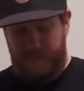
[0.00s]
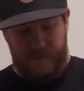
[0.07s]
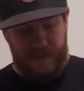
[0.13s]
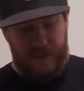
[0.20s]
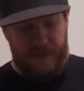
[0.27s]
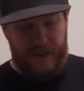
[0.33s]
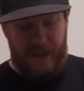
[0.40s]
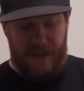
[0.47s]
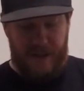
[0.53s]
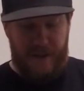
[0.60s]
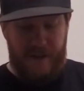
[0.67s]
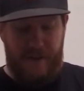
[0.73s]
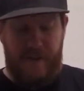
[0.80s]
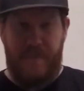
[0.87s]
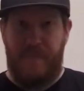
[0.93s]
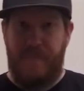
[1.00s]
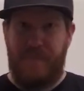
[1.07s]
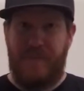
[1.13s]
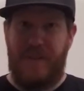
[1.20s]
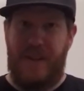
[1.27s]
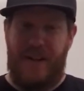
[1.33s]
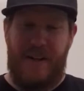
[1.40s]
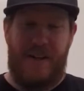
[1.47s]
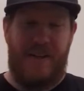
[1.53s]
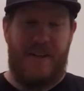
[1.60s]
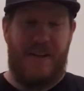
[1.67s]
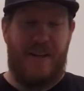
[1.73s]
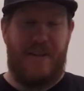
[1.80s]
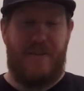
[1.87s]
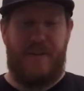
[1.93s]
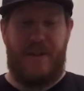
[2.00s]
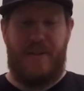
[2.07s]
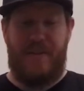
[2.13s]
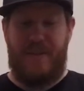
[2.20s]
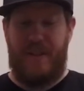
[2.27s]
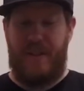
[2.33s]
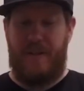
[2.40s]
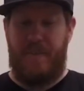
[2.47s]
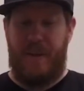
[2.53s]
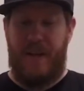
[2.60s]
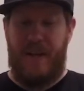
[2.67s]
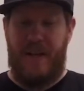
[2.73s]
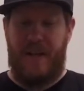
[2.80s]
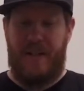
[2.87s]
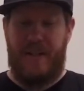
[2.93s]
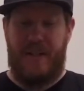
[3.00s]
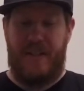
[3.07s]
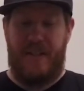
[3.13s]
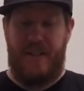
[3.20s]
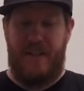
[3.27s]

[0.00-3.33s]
Okay, and in there as well we've got the pegs.